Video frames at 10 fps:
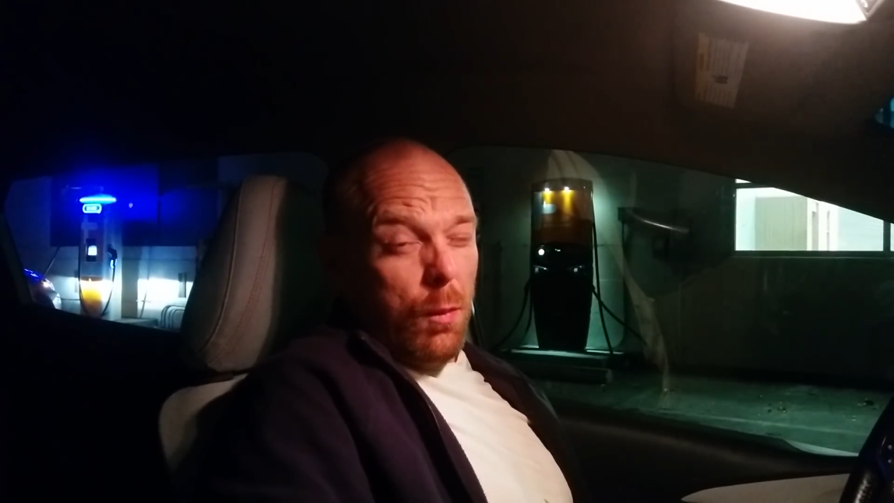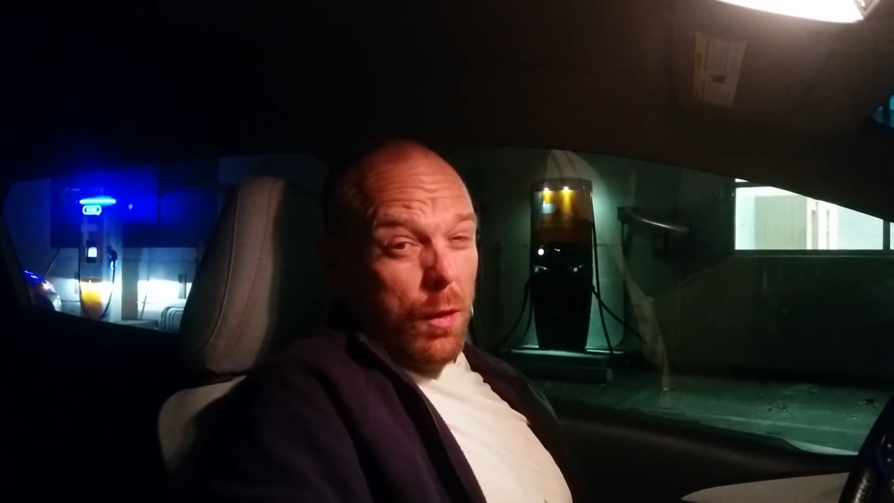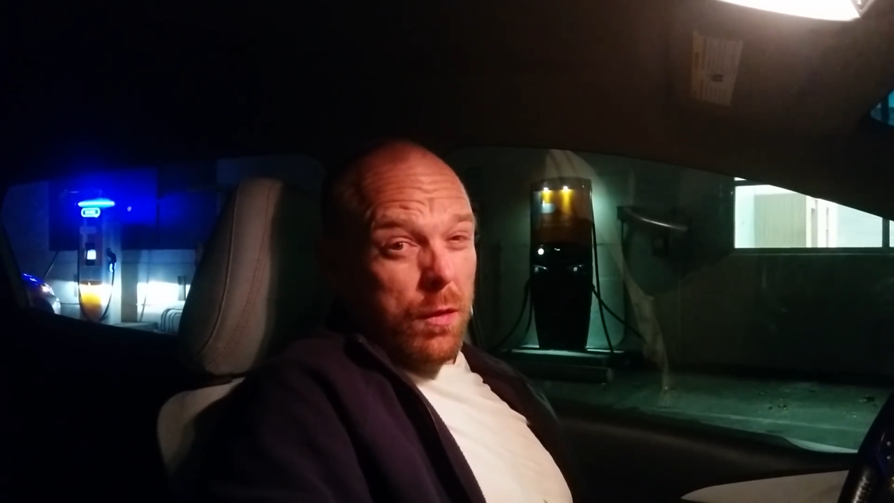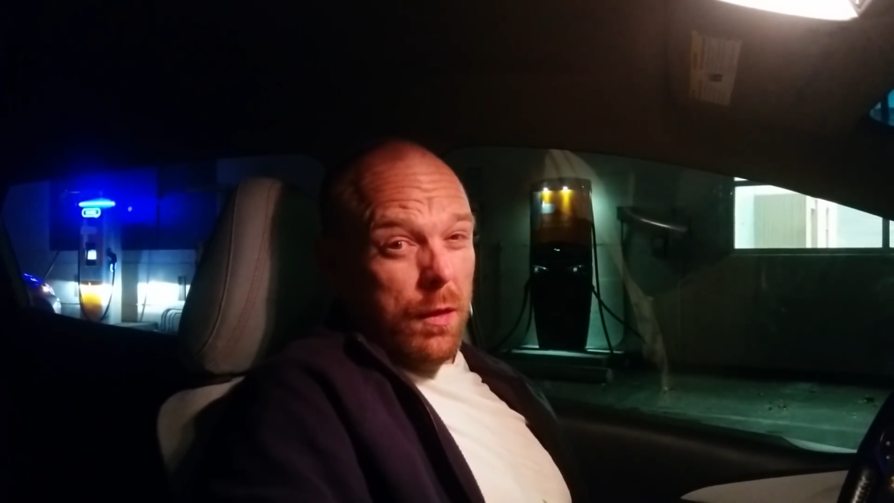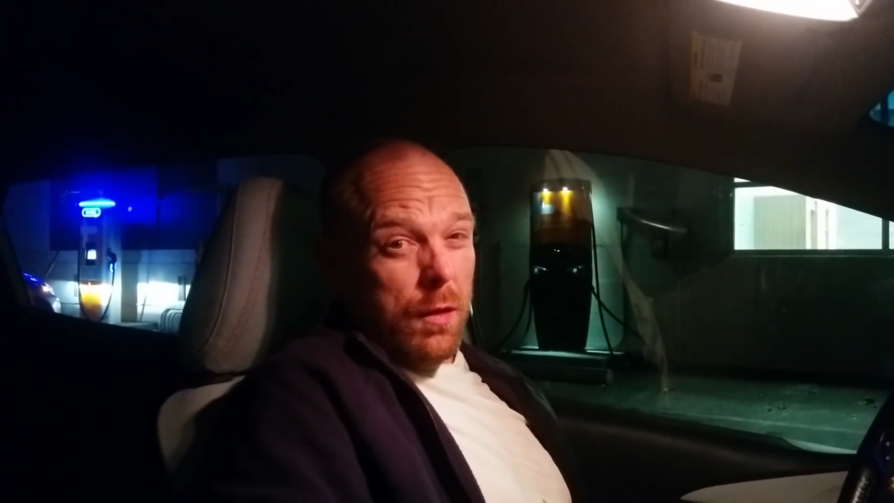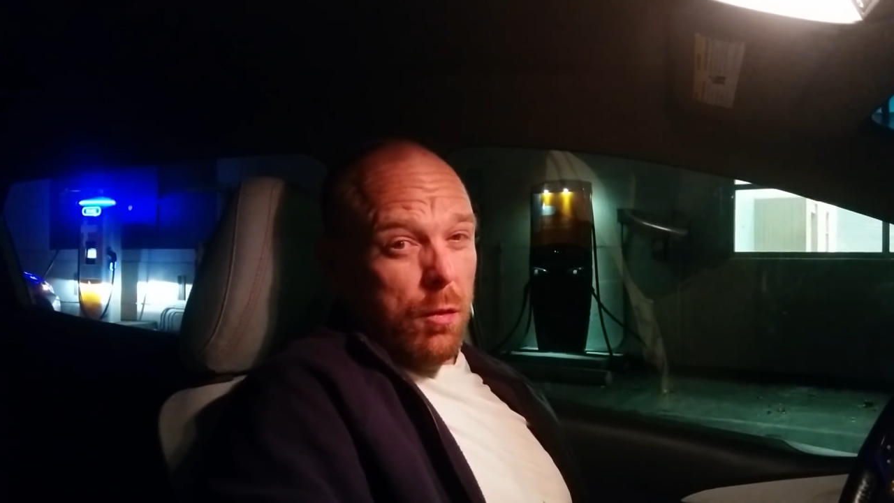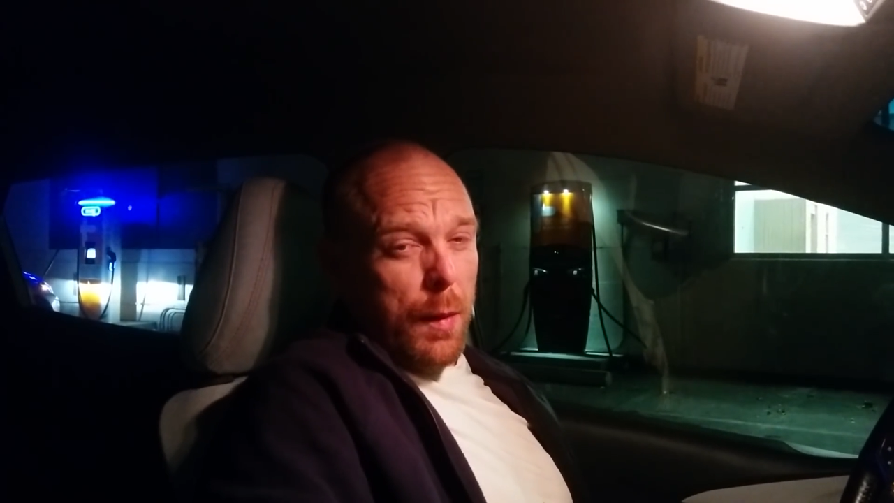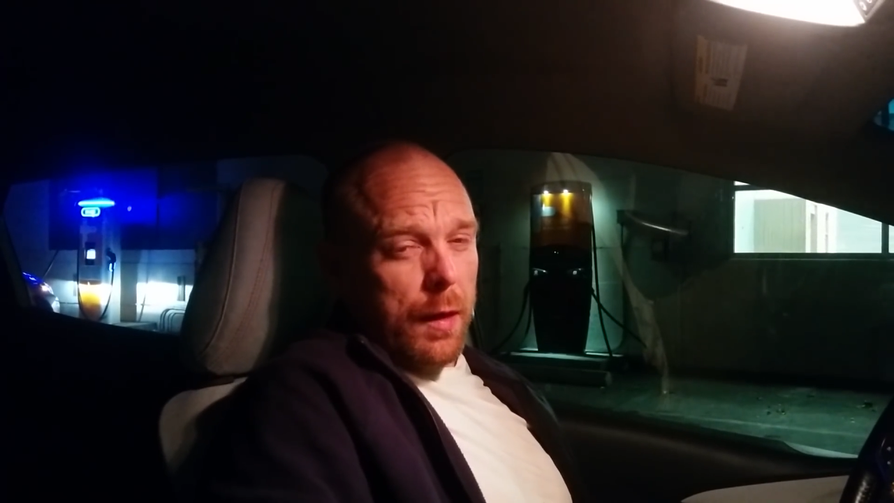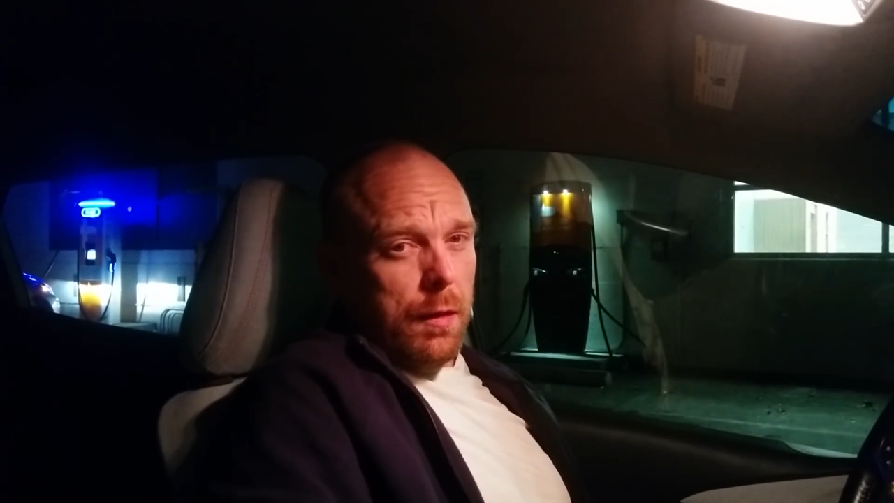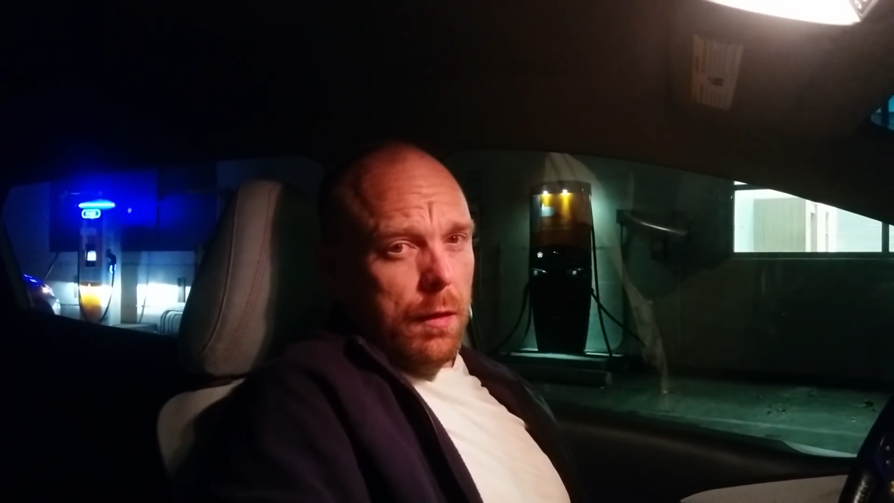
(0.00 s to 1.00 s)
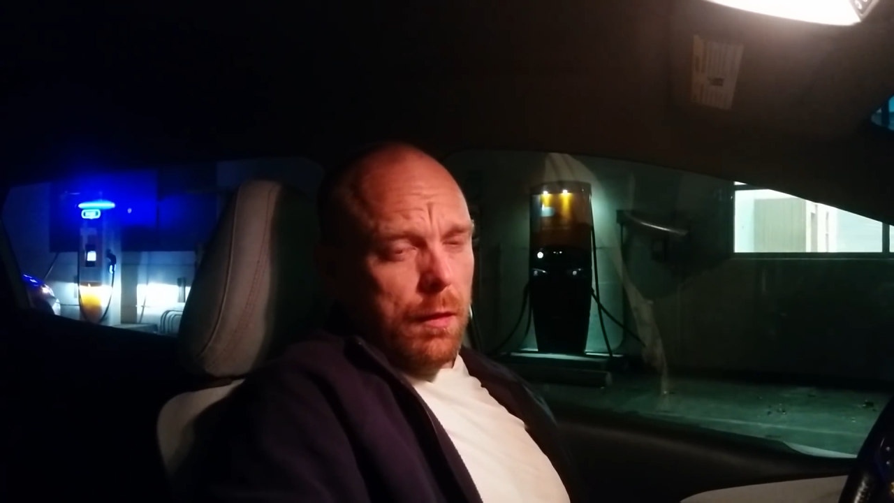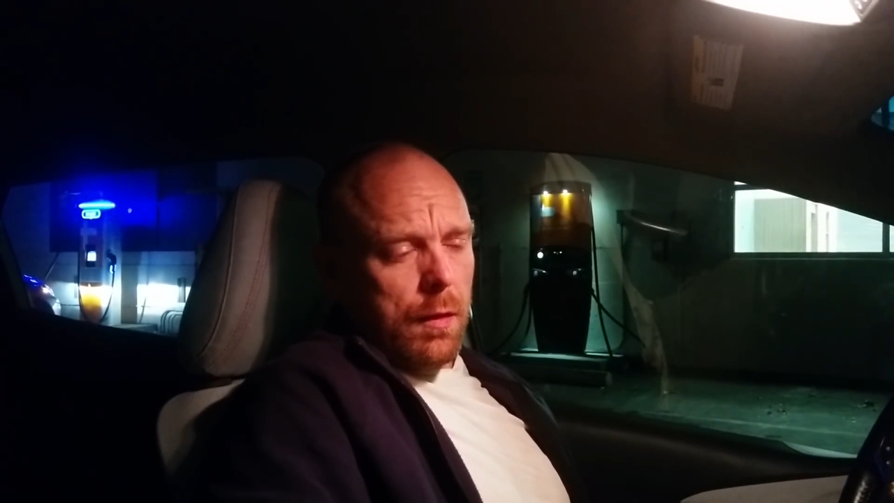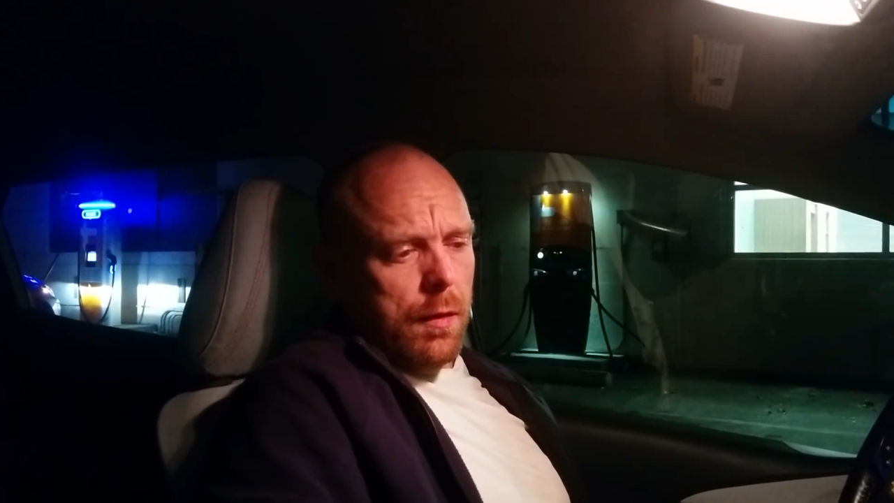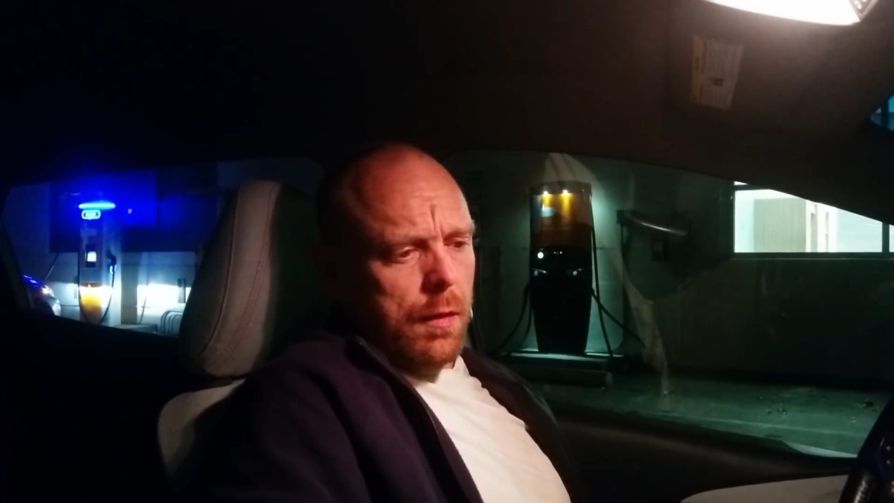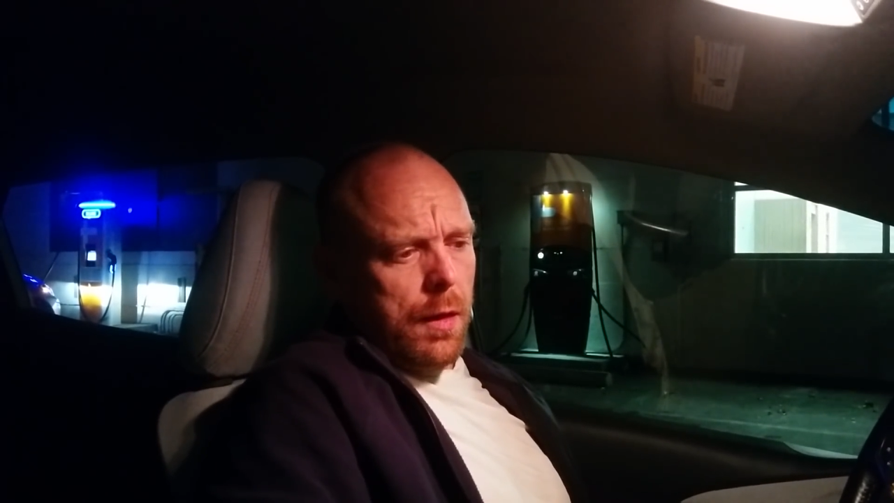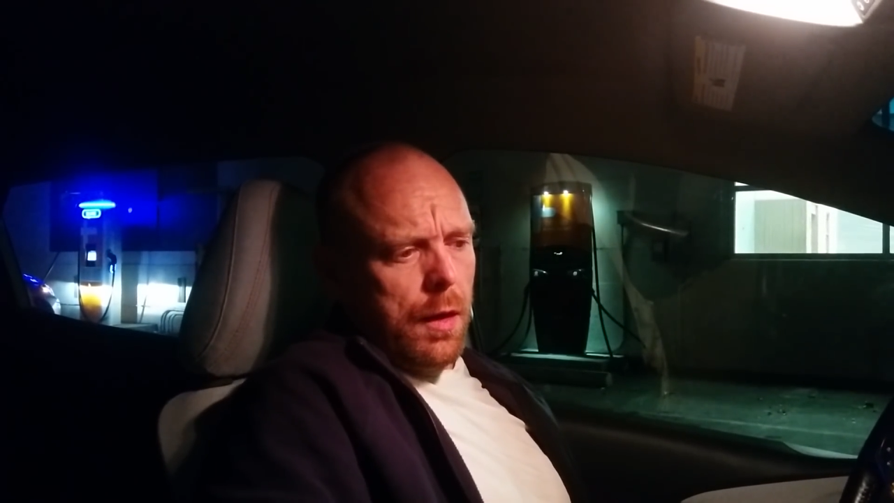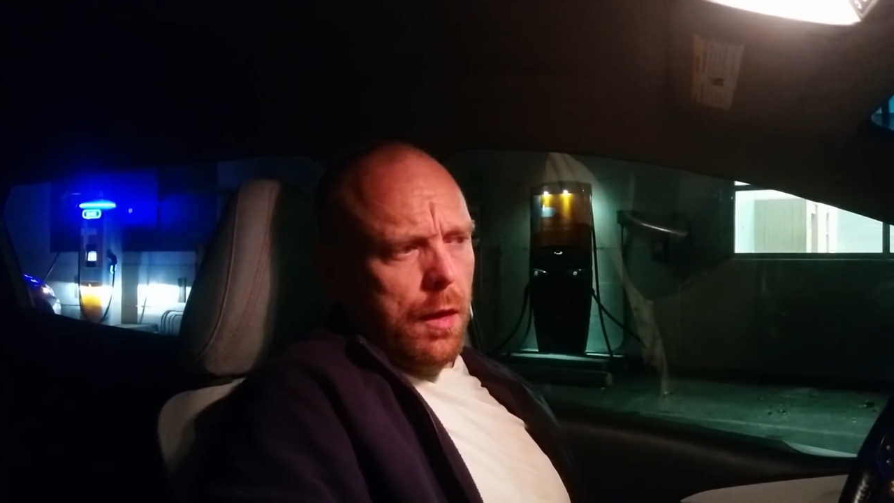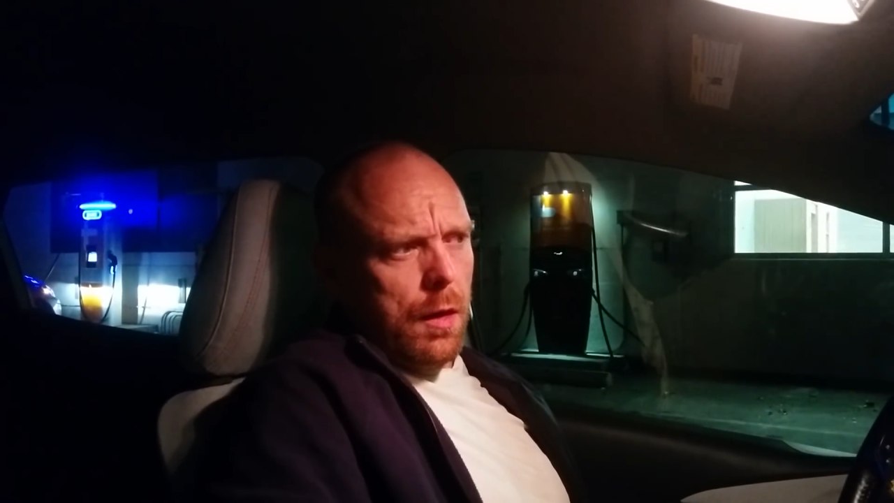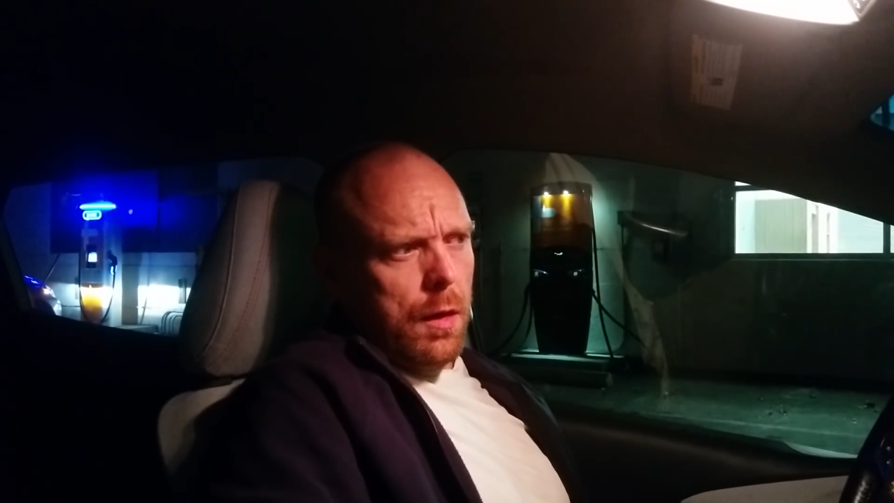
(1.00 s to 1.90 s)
wasn't expecting to see.